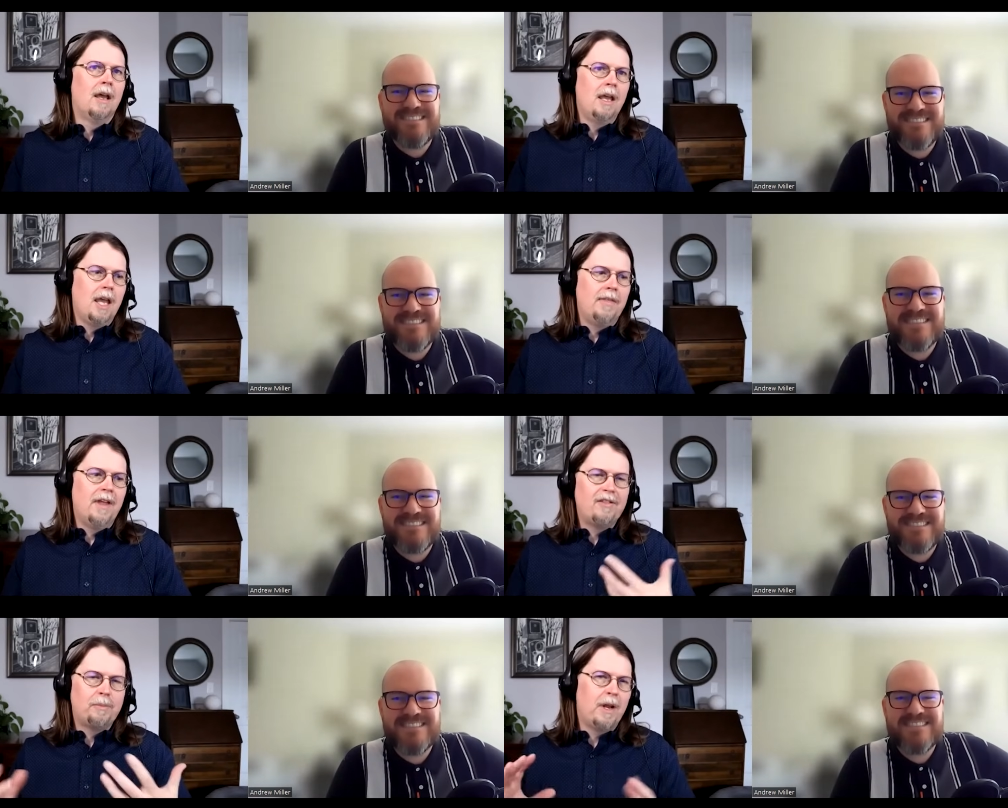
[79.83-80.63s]
Speaker 1: and then I've
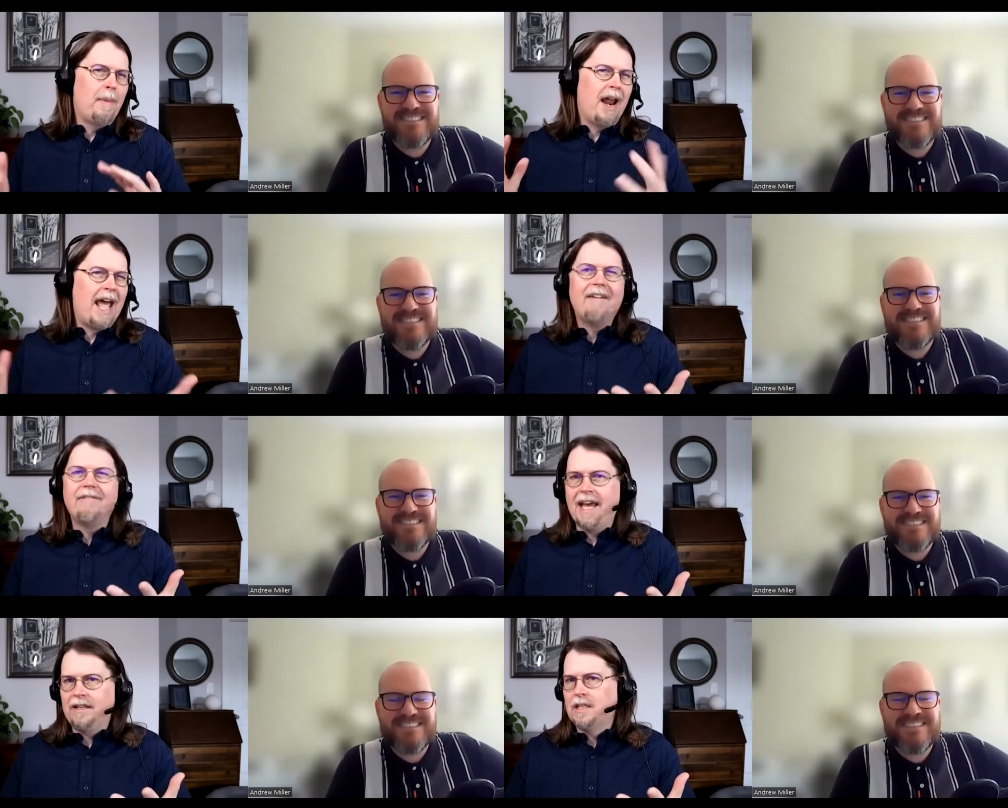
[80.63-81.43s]
spent about half
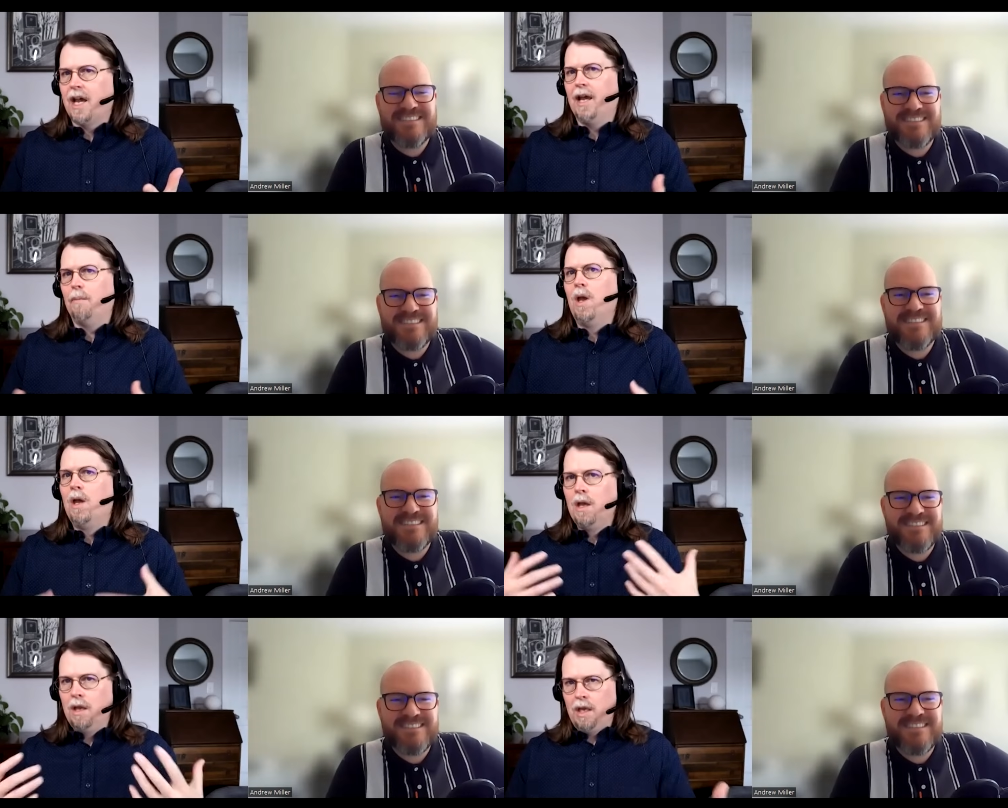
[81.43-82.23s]
that time
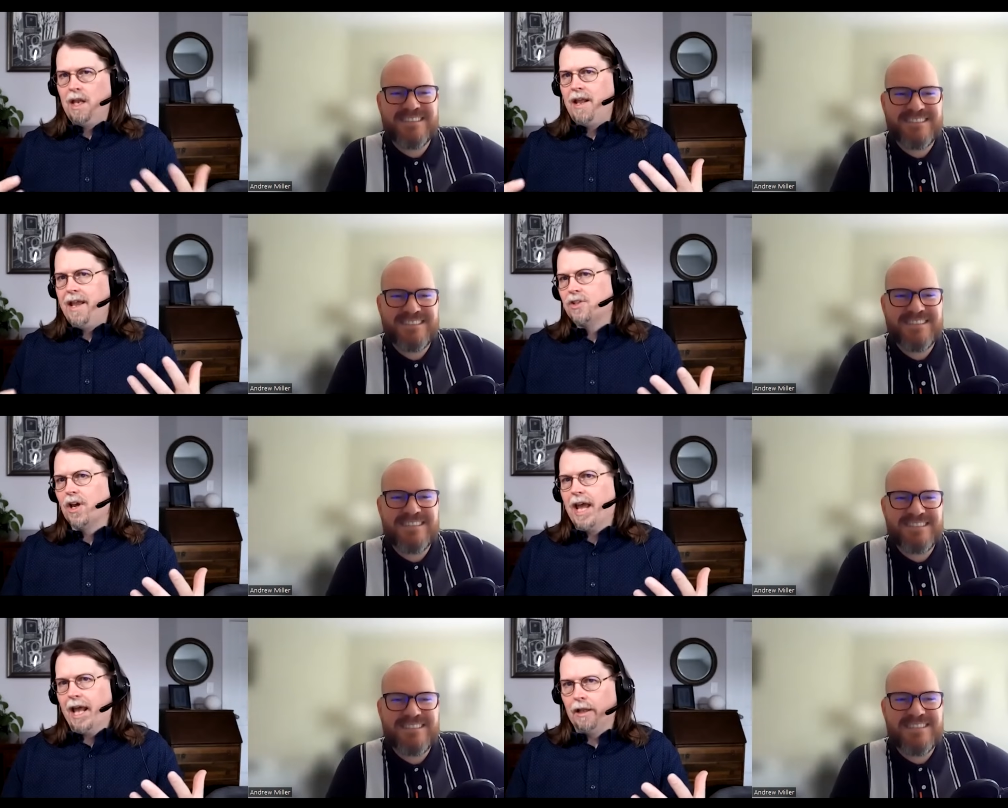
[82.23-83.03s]
in hands-on
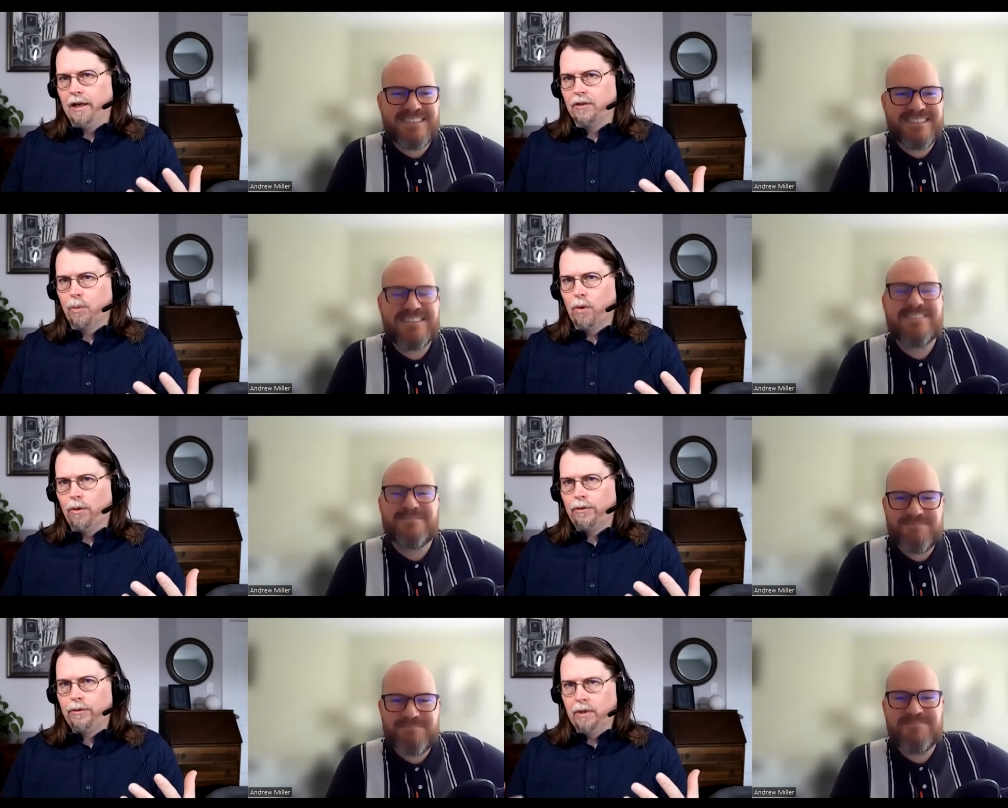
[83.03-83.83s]
analytics
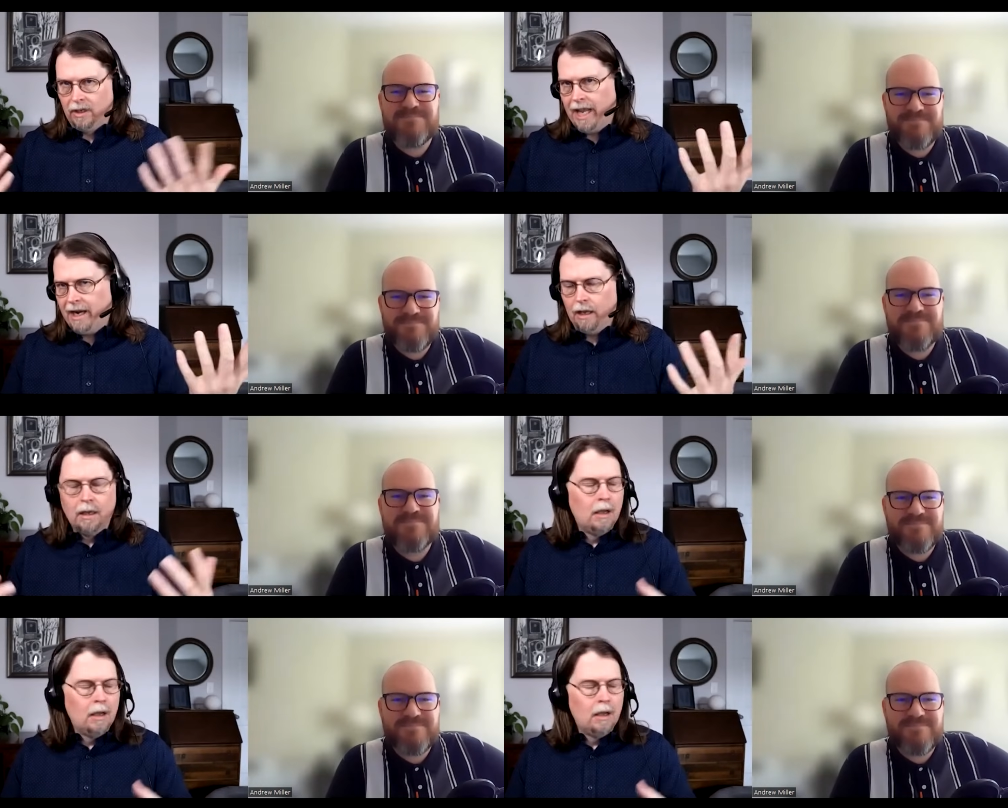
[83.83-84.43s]
roles in data.